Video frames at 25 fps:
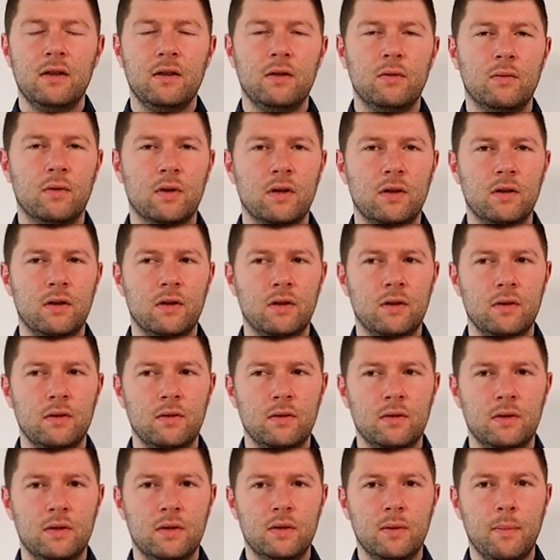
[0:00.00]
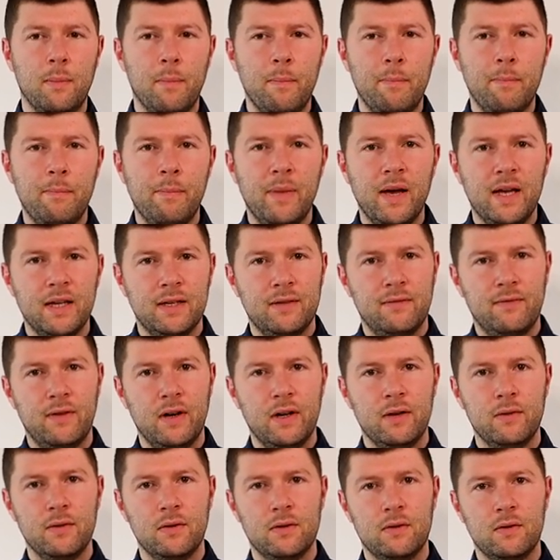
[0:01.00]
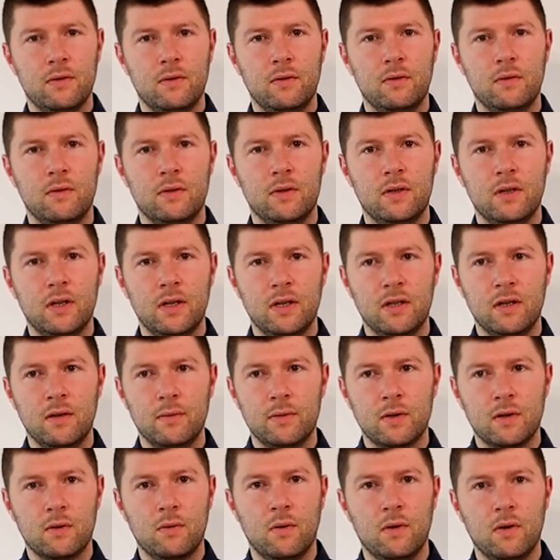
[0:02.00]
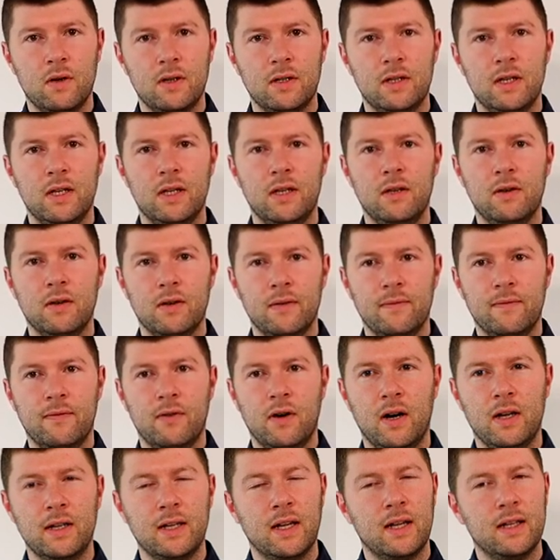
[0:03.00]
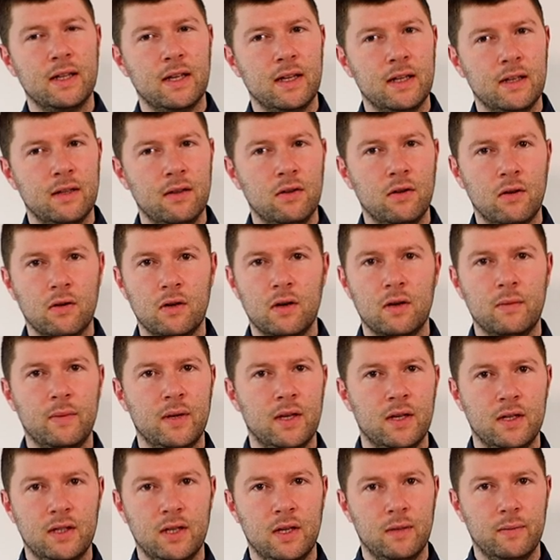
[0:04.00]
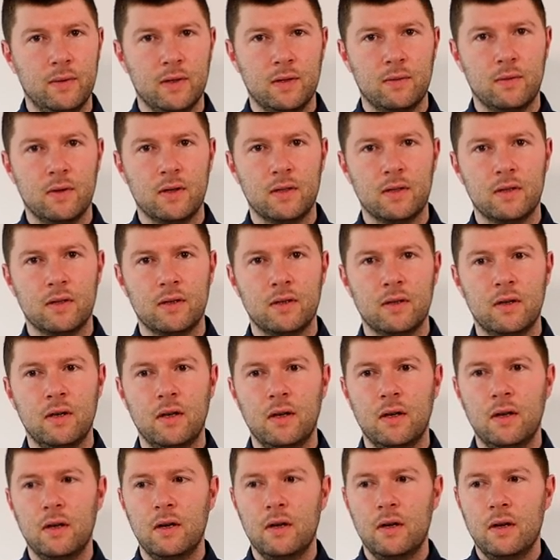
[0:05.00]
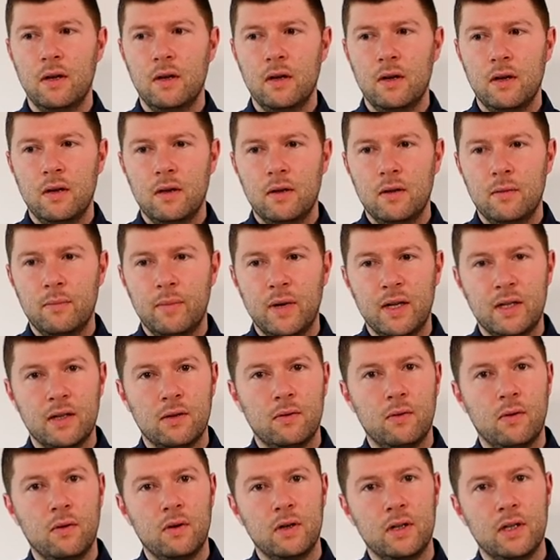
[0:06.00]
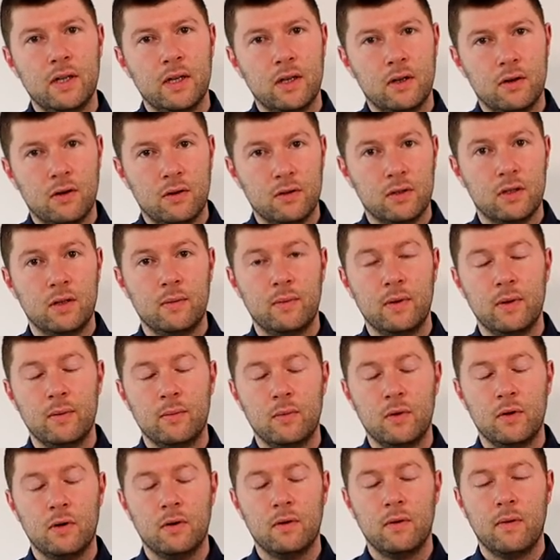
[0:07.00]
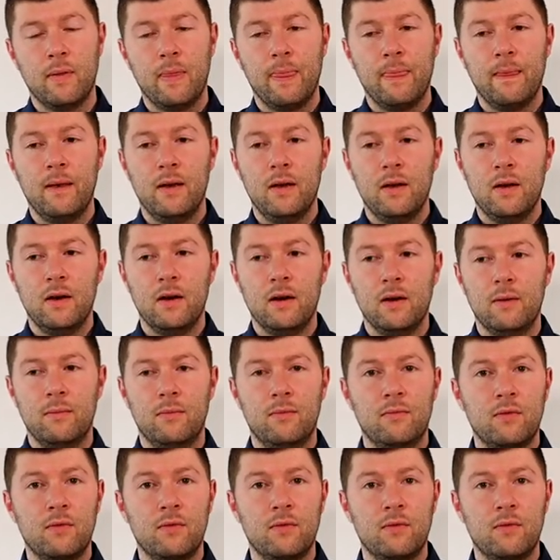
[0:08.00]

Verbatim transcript: You want to use the best fragrance oils in terms of quality you can find, and they're not going to be the cheapest ones. Better quality costs a bit more. Um,